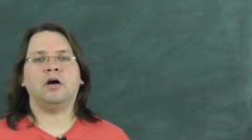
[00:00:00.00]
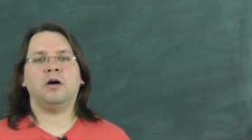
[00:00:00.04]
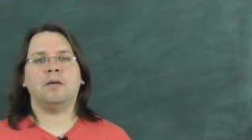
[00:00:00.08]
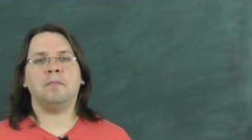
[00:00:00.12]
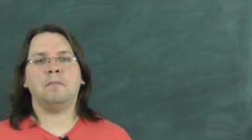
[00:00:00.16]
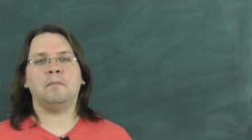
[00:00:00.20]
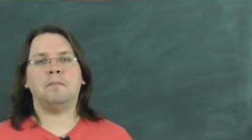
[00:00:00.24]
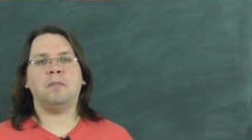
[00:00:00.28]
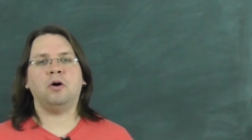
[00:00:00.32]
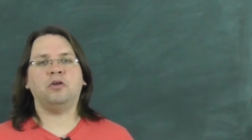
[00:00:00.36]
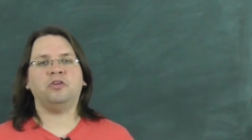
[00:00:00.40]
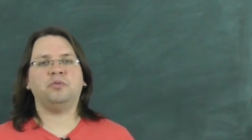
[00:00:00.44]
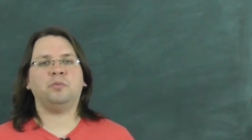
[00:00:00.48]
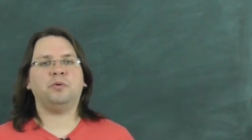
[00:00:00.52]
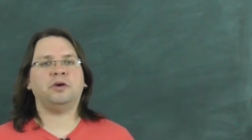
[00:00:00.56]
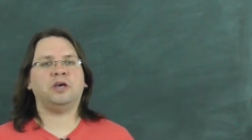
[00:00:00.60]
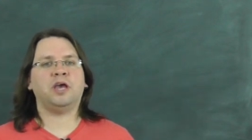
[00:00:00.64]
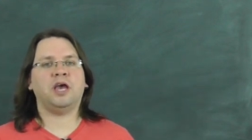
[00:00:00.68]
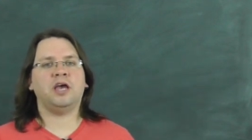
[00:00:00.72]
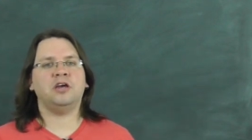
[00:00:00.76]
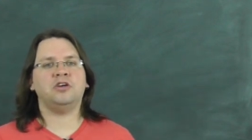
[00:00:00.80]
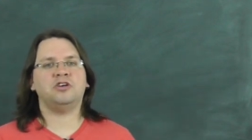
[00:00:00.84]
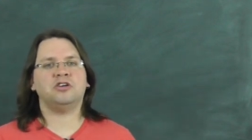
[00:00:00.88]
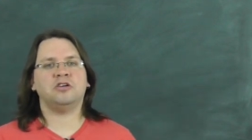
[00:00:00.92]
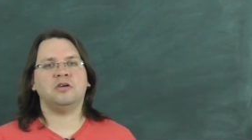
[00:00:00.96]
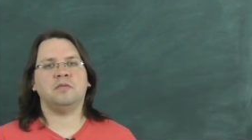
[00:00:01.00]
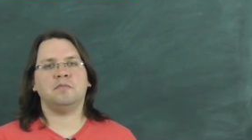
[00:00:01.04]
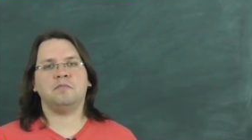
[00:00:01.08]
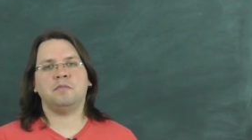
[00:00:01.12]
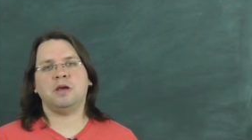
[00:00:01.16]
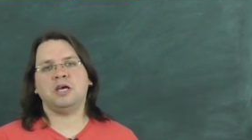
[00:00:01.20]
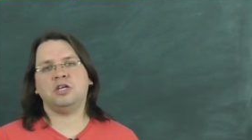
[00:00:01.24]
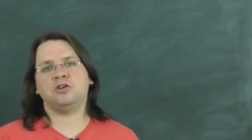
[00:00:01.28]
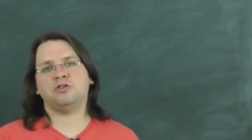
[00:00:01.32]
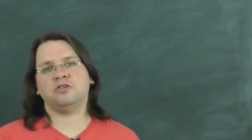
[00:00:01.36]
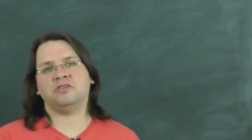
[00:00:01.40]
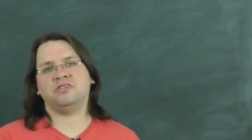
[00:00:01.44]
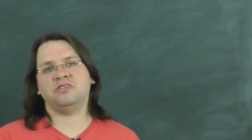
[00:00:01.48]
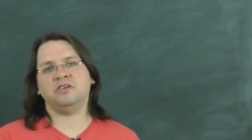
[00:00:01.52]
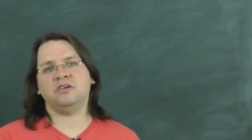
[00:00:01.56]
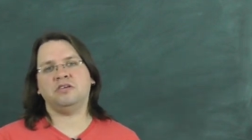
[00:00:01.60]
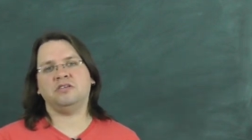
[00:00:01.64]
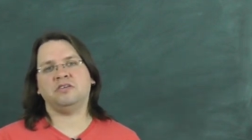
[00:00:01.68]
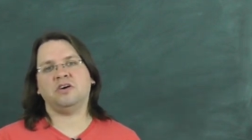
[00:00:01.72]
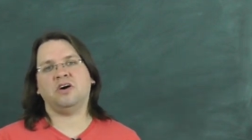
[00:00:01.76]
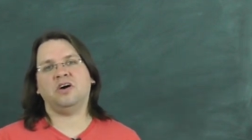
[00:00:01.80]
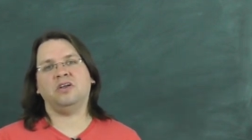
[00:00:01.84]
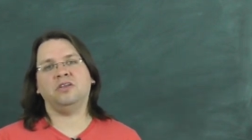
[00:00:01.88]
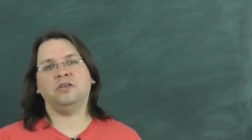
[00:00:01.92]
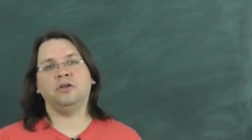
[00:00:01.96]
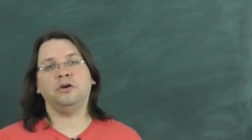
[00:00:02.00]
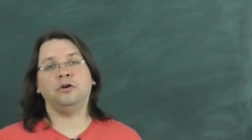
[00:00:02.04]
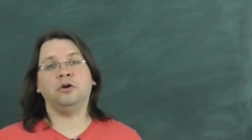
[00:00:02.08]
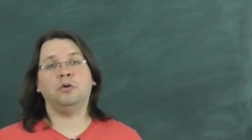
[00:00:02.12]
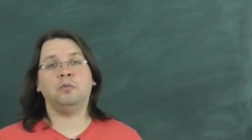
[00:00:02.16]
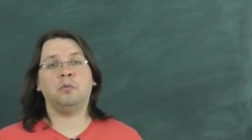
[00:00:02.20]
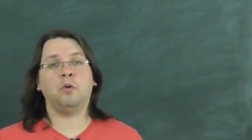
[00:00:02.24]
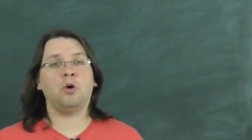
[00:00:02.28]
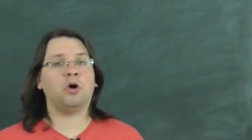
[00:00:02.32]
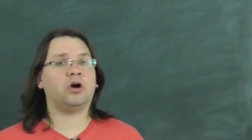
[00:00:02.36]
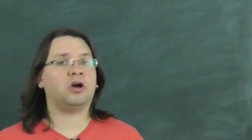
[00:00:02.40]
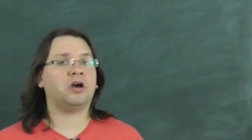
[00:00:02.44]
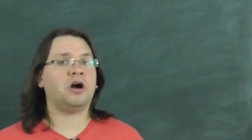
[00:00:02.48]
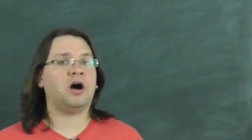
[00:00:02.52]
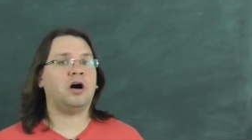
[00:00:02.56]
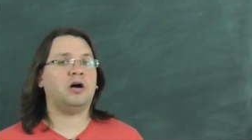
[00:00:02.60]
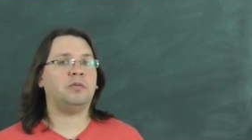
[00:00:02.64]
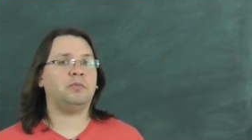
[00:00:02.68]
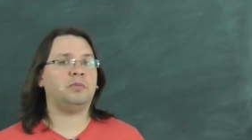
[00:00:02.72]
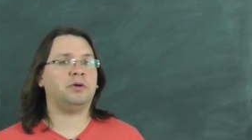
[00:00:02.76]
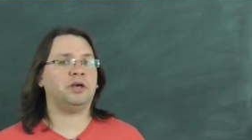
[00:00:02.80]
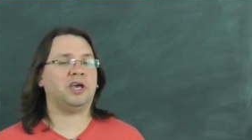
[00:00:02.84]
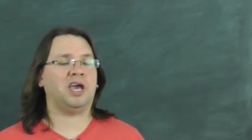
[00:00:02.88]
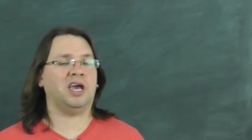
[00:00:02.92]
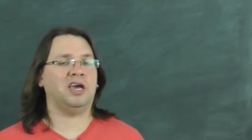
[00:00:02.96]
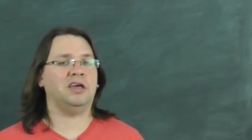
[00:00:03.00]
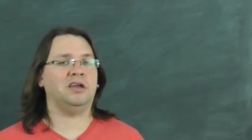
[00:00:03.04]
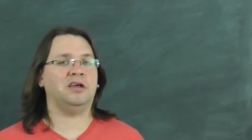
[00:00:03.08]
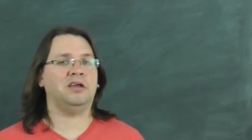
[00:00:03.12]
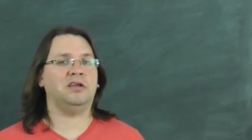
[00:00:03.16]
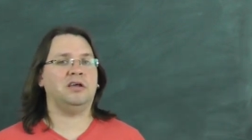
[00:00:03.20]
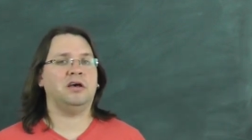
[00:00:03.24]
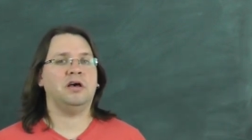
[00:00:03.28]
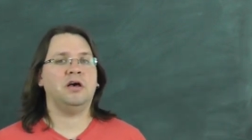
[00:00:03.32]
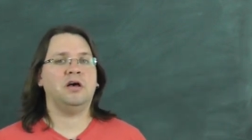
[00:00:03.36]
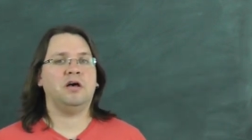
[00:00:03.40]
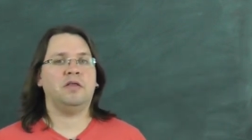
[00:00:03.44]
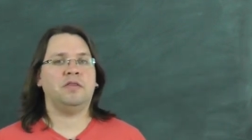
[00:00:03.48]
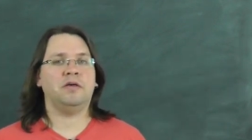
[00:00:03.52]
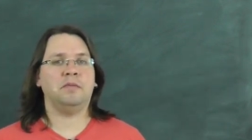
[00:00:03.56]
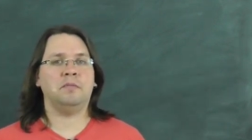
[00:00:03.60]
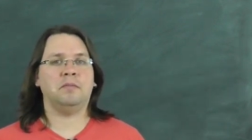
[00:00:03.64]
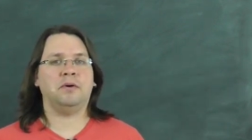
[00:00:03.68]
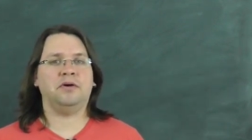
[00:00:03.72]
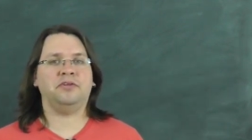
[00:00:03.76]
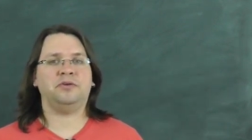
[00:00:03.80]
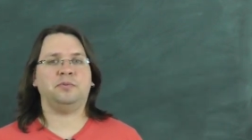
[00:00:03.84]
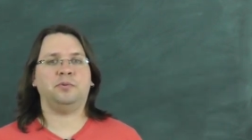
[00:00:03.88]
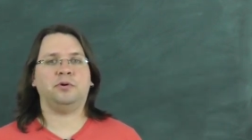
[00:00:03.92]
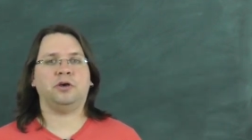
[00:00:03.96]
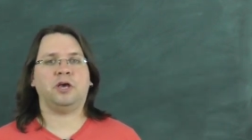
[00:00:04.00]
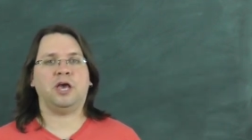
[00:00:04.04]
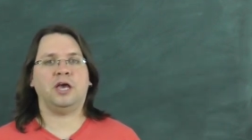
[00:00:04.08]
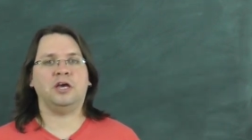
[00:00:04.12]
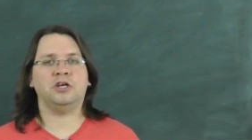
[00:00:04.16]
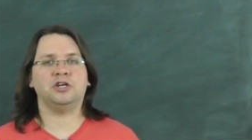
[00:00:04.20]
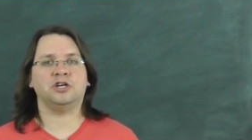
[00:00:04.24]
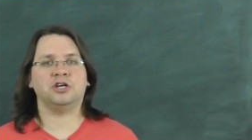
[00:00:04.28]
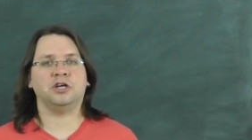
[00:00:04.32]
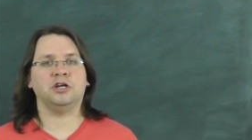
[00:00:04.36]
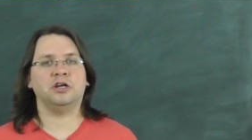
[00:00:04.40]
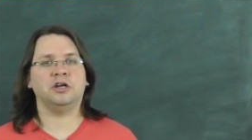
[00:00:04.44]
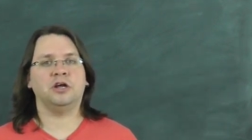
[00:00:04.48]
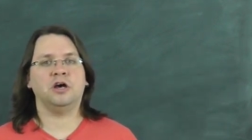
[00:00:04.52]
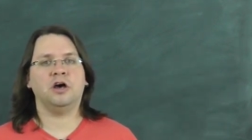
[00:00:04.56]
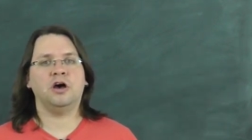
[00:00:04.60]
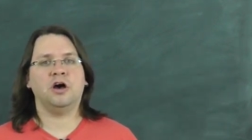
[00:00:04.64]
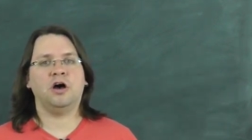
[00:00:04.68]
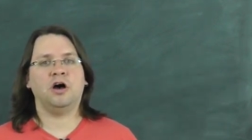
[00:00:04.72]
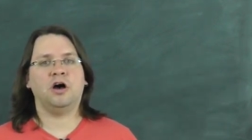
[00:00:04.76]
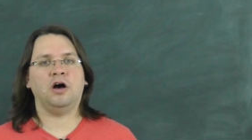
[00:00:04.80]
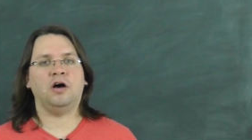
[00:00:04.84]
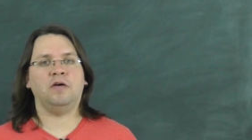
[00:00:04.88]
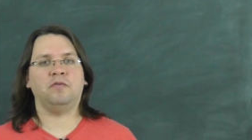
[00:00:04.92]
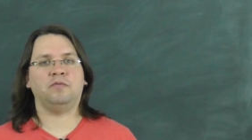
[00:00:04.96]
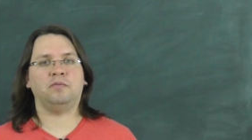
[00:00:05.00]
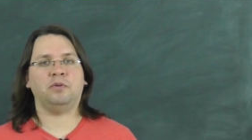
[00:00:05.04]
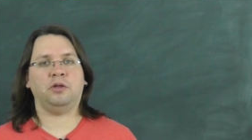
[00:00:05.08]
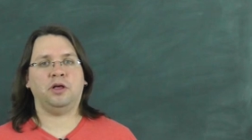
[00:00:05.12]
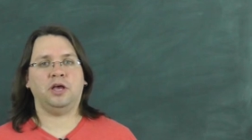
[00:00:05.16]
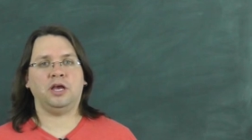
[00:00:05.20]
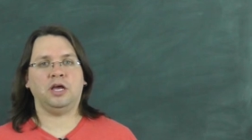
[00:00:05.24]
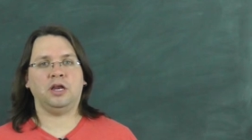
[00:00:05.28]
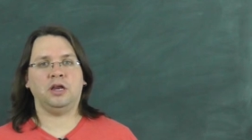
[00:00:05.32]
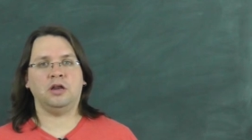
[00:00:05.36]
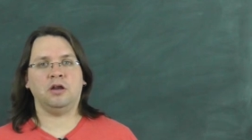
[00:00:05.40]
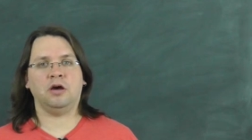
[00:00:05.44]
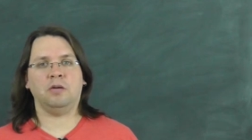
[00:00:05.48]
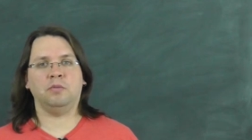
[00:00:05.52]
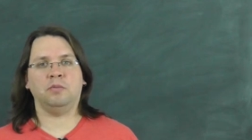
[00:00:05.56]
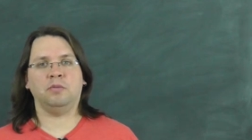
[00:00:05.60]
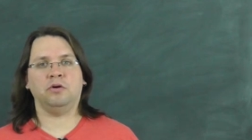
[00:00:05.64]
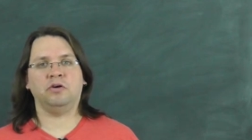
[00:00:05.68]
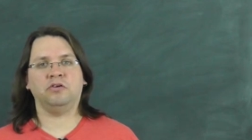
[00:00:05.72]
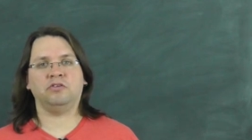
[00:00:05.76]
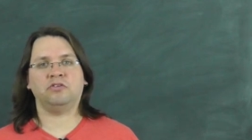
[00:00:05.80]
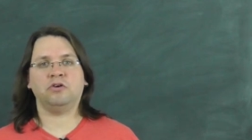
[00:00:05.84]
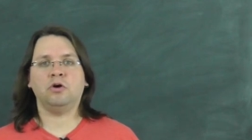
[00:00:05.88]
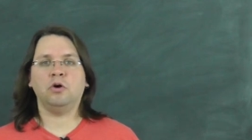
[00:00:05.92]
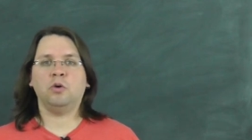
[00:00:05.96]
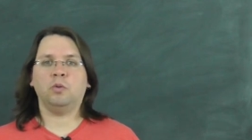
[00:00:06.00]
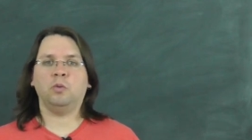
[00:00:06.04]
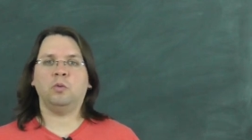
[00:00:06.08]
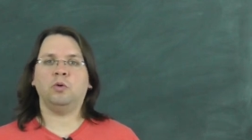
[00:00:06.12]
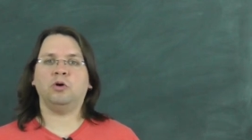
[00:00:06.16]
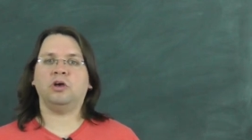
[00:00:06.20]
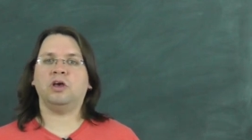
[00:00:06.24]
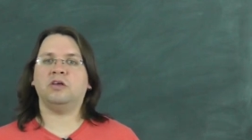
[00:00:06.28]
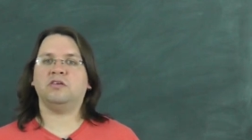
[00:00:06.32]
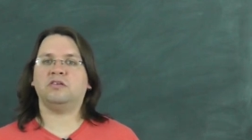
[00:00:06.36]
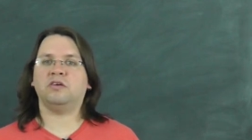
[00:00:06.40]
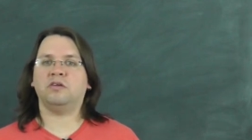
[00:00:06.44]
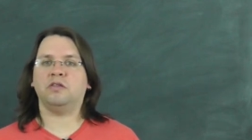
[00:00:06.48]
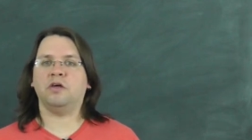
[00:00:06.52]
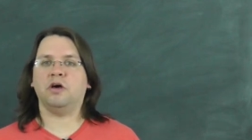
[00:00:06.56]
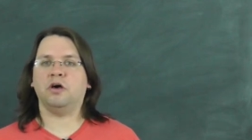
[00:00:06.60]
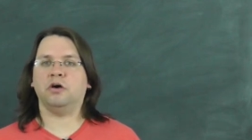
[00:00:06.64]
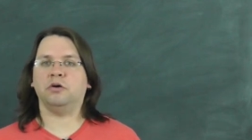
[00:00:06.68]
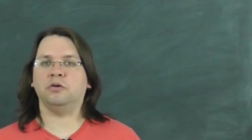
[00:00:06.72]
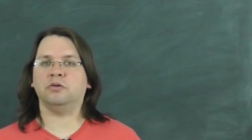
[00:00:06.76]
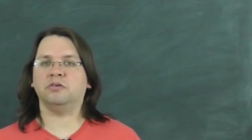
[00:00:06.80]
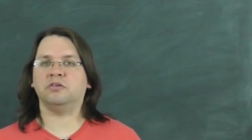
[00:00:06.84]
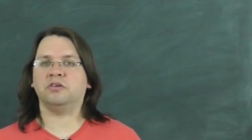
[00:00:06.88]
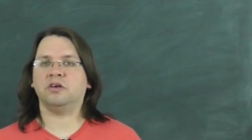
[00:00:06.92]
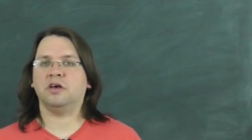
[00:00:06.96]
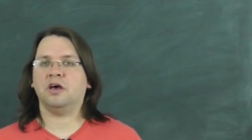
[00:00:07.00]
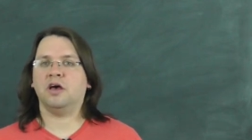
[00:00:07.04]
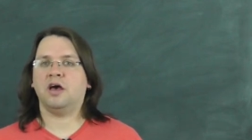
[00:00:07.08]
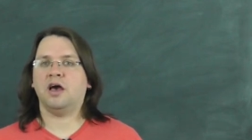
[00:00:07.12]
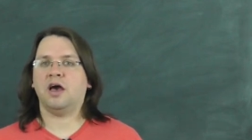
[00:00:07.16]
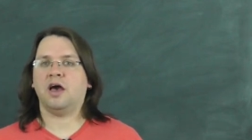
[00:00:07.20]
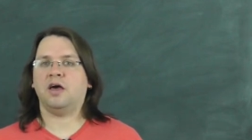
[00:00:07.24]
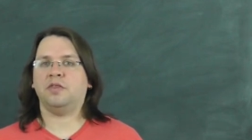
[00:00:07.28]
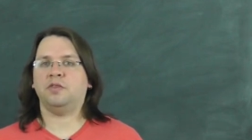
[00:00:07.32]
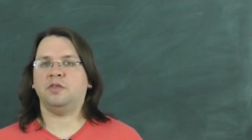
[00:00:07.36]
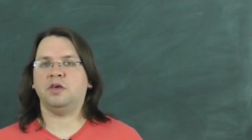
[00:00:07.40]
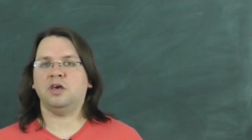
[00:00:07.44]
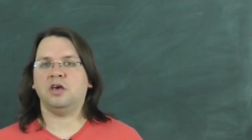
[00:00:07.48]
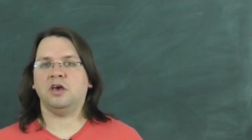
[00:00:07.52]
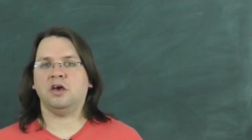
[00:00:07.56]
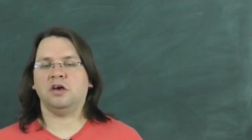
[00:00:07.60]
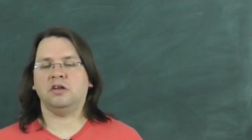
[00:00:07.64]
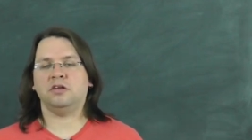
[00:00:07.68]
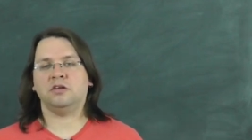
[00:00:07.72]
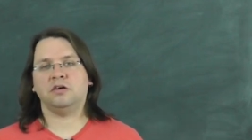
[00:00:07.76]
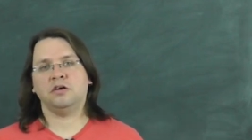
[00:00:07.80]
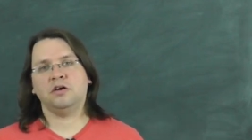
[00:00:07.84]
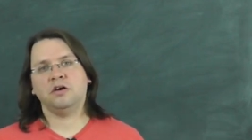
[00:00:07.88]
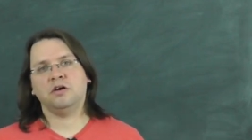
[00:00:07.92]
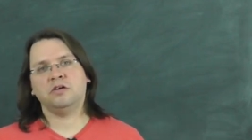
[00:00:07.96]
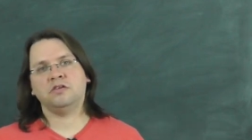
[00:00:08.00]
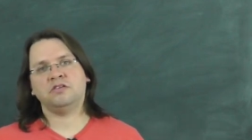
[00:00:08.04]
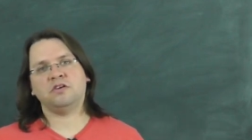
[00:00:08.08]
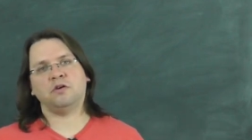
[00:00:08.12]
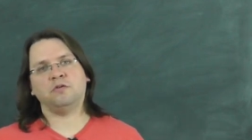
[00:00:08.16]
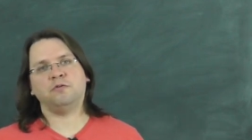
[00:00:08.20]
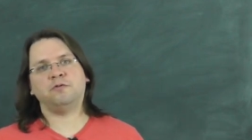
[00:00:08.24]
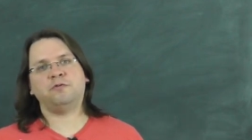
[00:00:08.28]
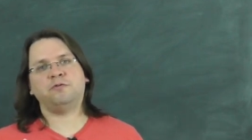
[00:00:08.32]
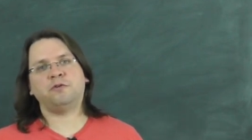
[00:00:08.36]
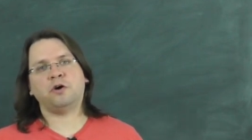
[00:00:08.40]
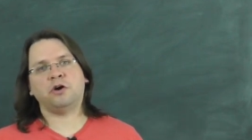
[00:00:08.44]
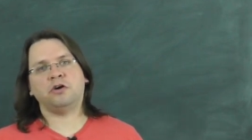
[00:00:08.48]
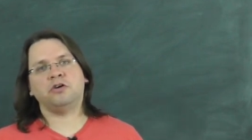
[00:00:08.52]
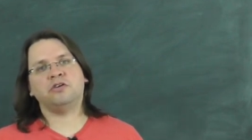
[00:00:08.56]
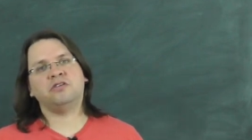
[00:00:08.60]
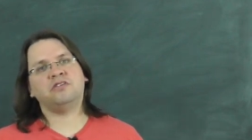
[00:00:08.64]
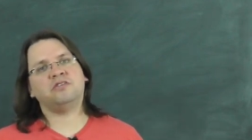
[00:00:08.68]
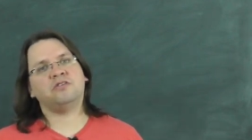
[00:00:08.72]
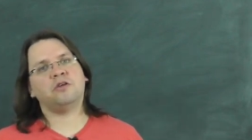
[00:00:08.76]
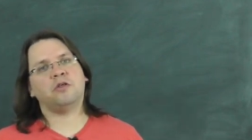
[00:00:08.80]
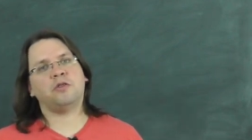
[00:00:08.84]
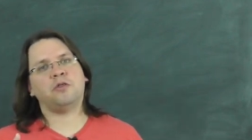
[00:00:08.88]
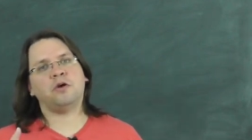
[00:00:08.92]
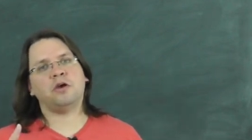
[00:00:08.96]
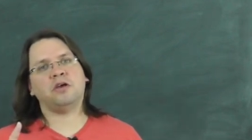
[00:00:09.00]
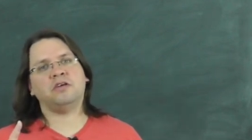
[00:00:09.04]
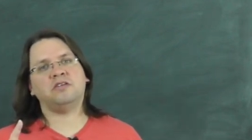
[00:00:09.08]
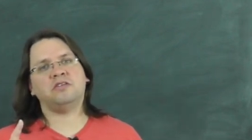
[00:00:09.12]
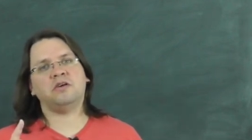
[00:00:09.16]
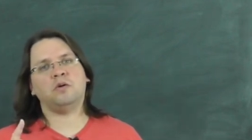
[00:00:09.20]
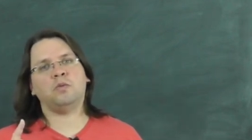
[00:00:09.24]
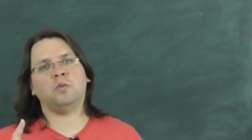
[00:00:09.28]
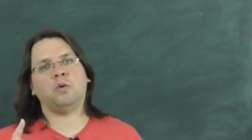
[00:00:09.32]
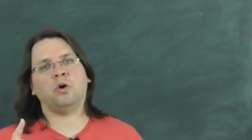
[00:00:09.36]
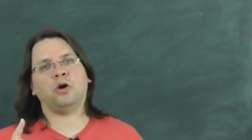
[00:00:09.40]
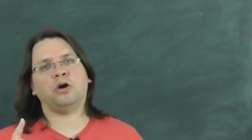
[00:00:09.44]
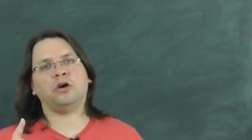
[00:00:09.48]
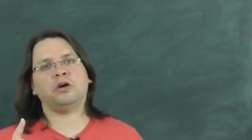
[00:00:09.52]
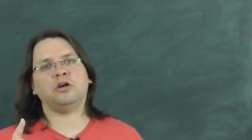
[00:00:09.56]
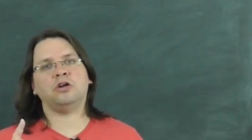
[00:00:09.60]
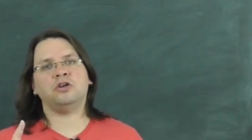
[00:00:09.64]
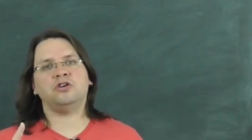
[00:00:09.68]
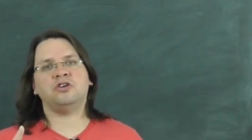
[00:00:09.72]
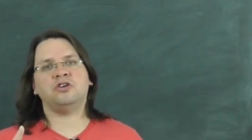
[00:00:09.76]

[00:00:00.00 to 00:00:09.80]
multiplication of matrices a little more complicated than multiplication of plain numbers. We'll get to those at the end. So first, the things that work